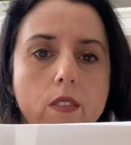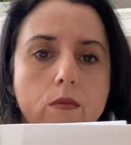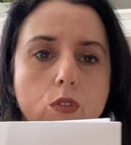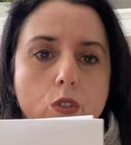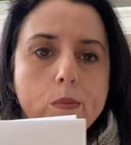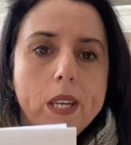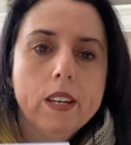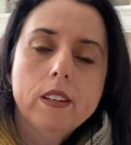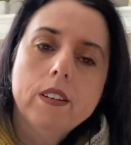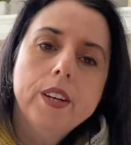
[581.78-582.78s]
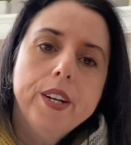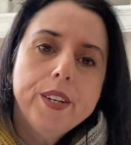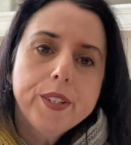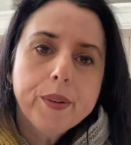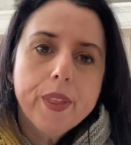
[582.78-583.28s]
drew me in.
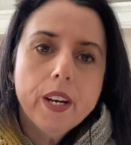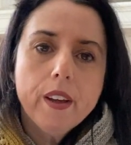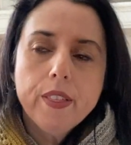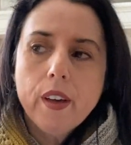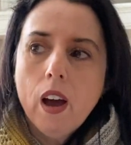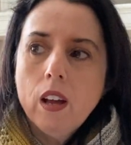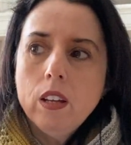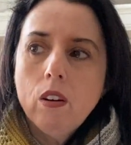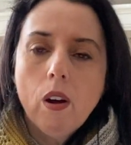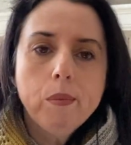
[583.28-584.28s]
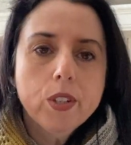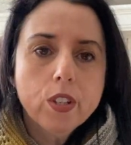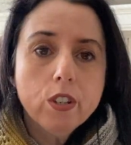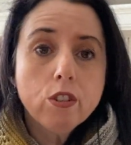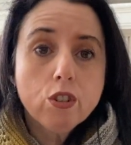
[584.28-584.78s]
So then I thought, you know, I'm just
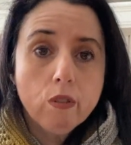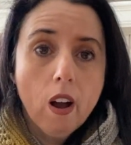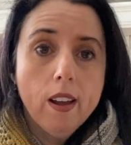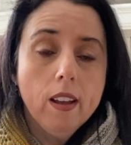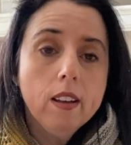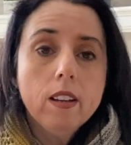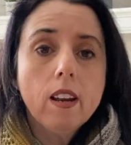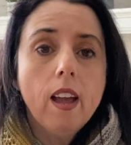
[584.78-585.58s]
gonna try it,